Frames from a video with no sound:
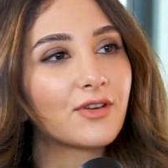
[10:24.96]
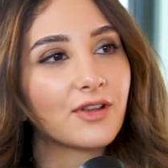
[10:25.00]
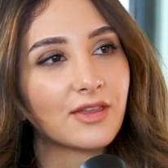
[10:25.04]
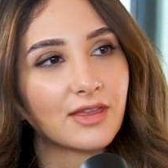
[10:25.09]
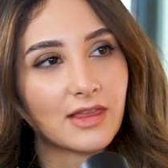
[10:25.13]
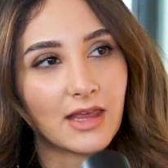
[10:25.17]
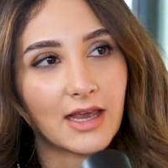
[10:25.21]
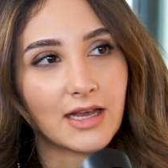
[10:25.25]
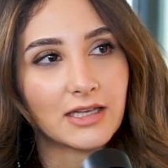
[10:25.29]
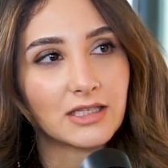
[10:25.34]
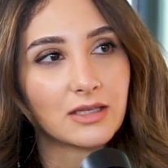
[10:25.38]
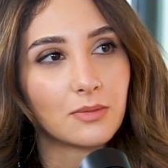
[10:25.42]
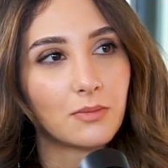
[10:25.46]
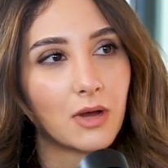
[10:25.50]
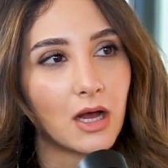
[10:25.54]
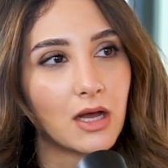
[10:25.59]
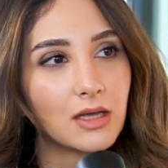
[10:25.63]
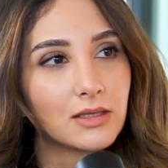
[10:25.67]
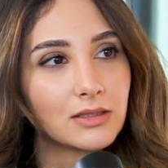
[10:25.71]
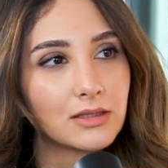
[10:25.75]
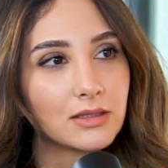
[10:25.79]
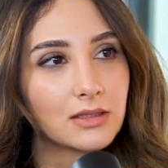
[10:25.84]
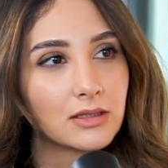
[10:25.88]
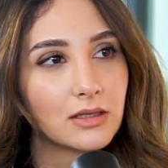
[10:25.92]
every 6
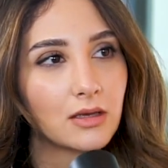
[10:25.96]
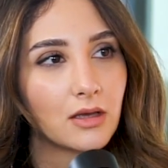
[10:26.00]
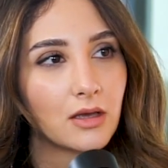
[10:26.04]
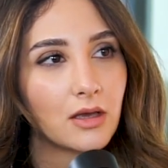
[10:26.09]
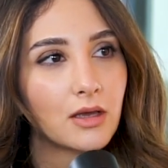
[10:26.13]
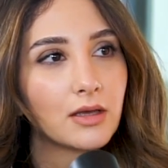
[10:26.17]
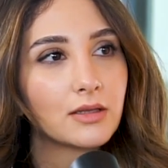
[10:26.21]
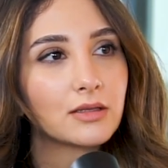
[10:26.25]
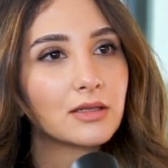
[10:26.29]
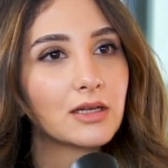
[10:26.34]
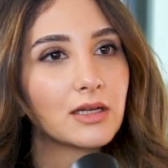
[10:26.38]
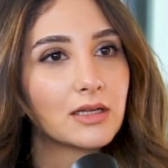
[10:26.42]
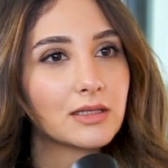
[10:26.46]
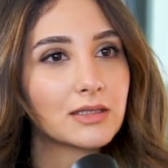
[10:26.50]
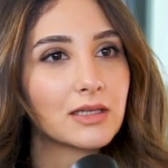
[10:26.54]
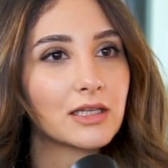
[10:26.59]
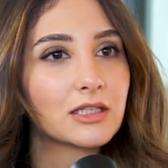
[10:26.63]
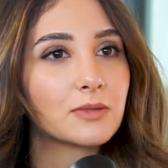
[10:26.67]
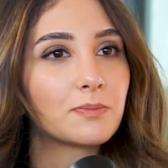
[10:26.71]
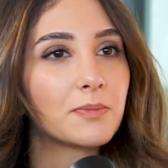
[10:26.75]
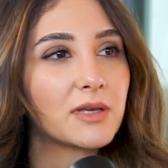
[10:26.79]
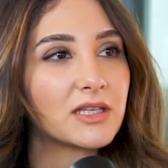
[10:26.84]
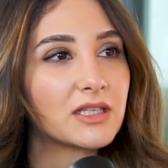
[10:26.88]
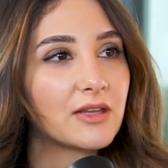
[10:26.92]
months,
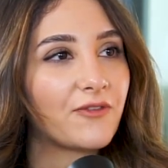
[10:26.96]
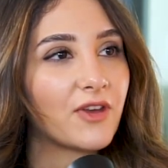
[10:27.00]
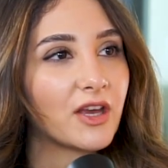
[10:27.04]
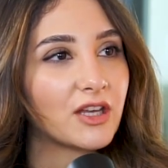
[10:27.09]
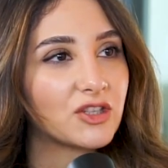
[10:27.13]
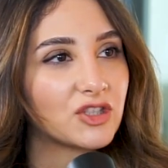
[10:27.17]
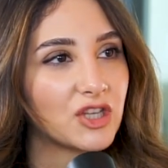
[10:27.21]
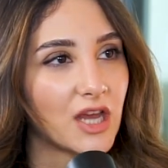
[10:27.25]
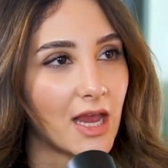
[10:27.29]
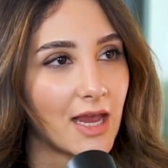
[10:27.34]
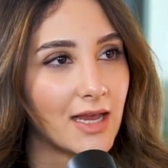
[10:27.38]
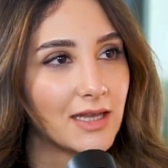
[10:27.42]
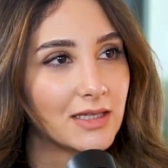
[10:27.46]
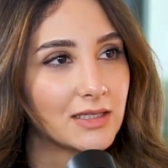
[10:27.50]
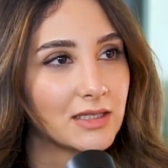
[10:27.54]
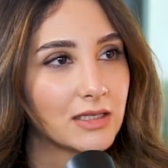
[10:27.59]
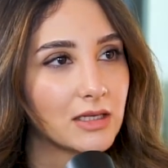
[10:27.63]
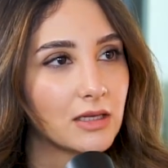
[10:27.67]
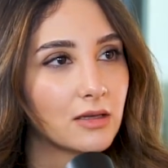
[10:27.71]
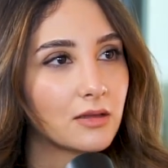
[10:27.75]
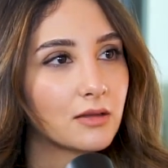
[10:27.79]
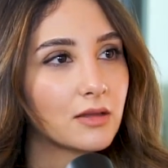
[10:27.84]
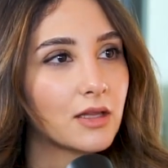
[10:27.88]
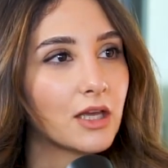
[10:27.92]
there's a specific
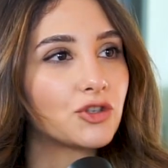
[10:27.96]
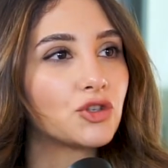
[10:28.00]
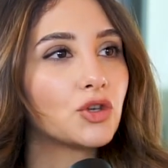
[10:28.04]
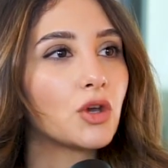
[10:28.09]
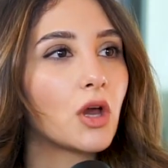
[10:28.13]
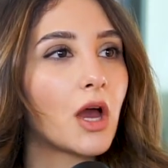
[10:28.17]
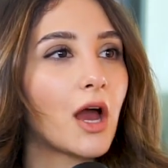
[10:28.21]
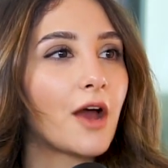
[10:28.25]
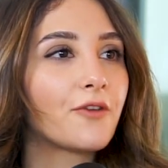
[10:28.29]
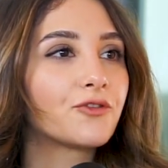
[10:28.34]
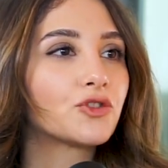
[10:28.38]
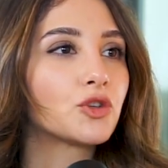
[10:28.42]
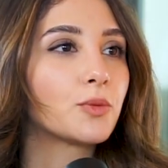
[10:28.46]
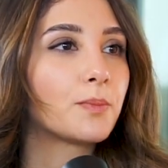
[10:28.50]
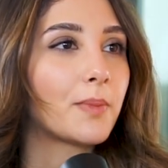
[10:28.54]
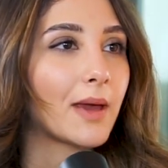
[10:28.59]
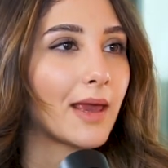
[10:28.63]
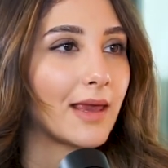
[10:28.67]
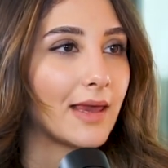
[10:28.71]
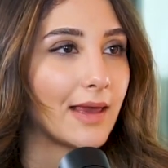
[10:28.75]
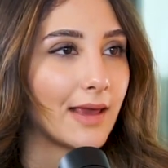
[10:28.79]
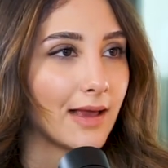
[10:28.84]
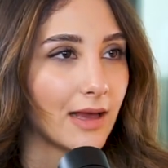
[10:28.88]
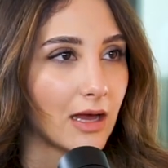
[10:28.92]
date that you have to
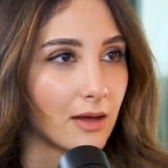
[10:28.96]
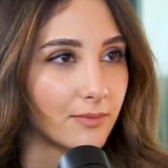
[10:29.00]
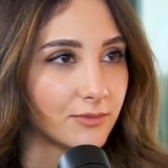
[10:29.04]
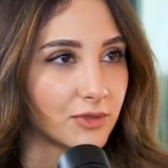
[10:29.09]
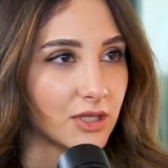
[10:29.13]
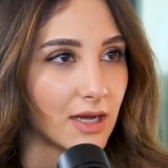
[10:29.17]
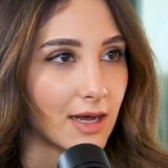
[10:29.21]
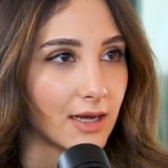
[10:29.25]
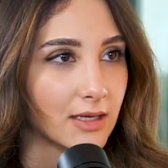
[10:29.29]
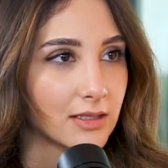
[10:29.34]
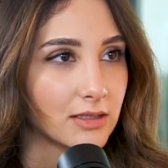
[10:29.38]
pay income